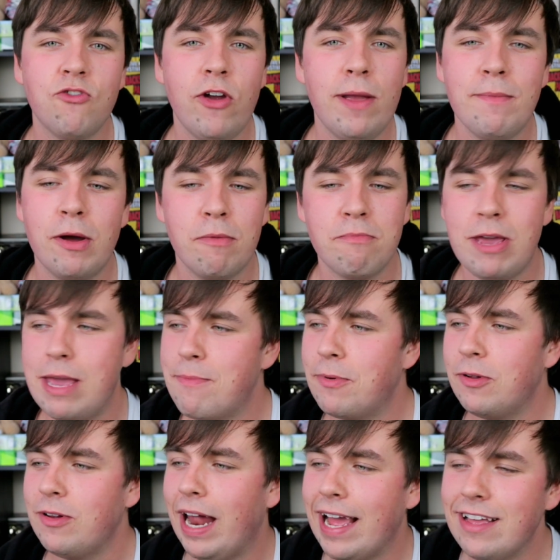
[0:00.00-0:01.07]
cream on
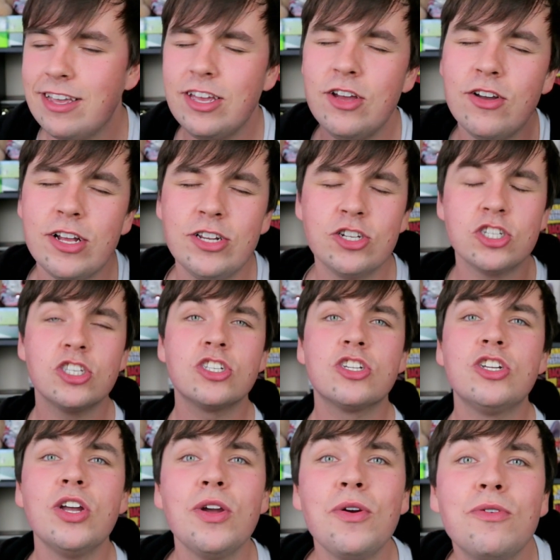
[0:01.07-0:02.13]
people. Like, you can
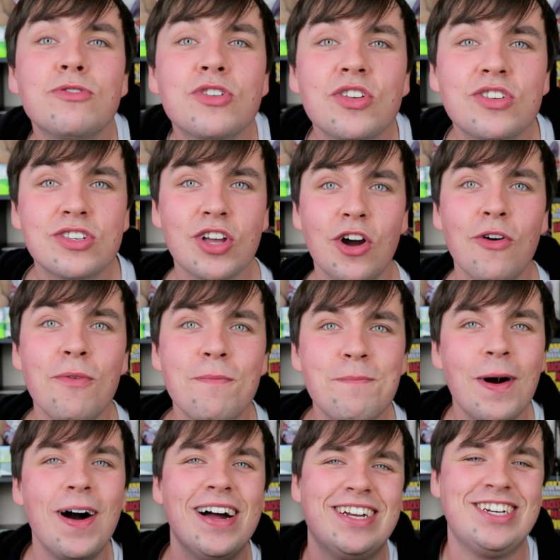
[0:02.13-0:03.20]
just do so
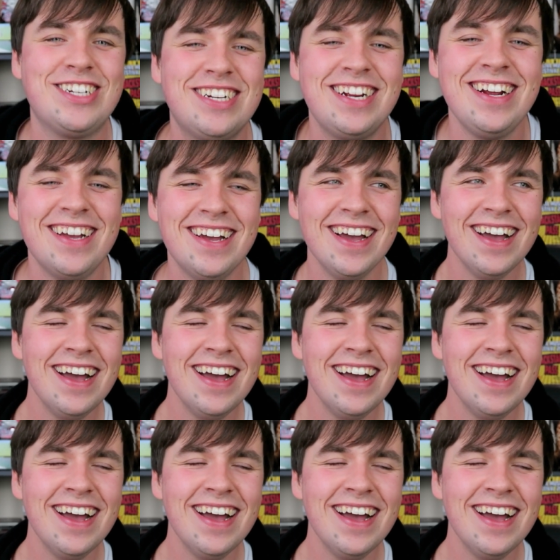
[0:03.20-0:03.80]
much